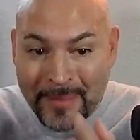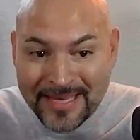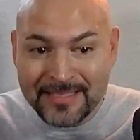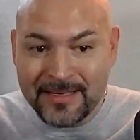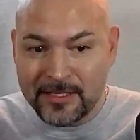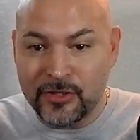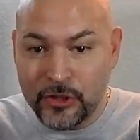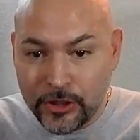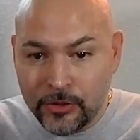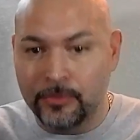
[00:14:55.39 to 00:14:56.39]
business
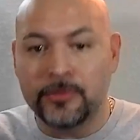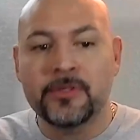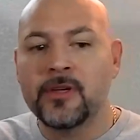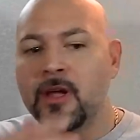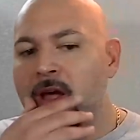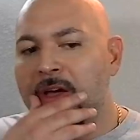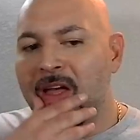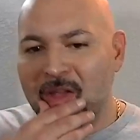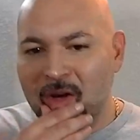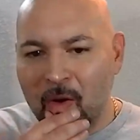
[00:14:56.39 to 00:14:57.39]
dudes,
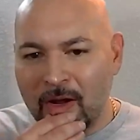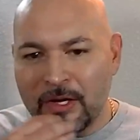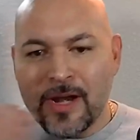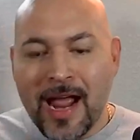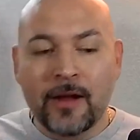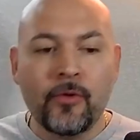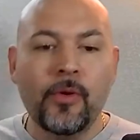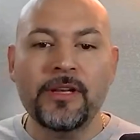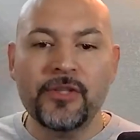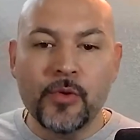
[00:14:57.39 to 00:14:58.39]
you know, and you're not
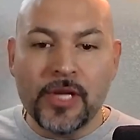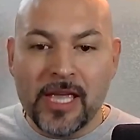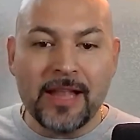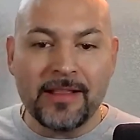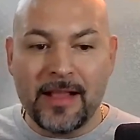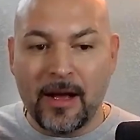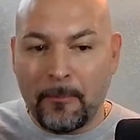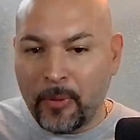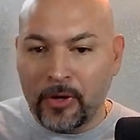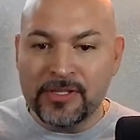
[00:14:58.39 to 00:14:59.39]
going to get a
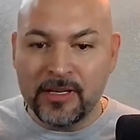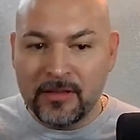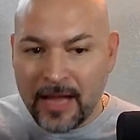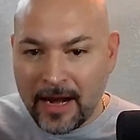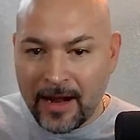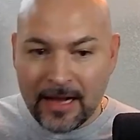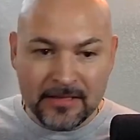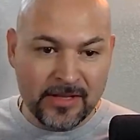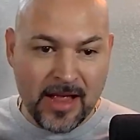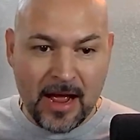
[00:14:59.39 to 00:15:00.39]
person that
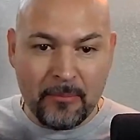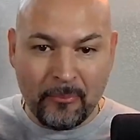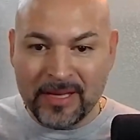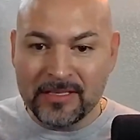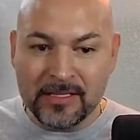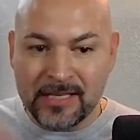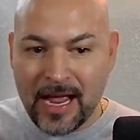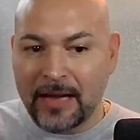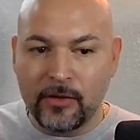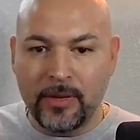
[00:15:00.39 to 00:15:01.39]
has that business
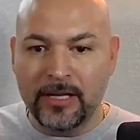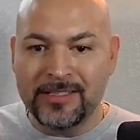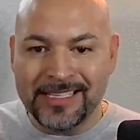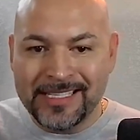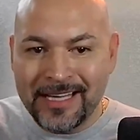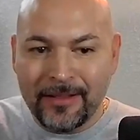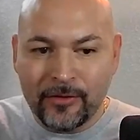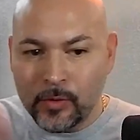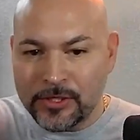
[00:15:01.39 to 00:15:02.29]
acumen to sit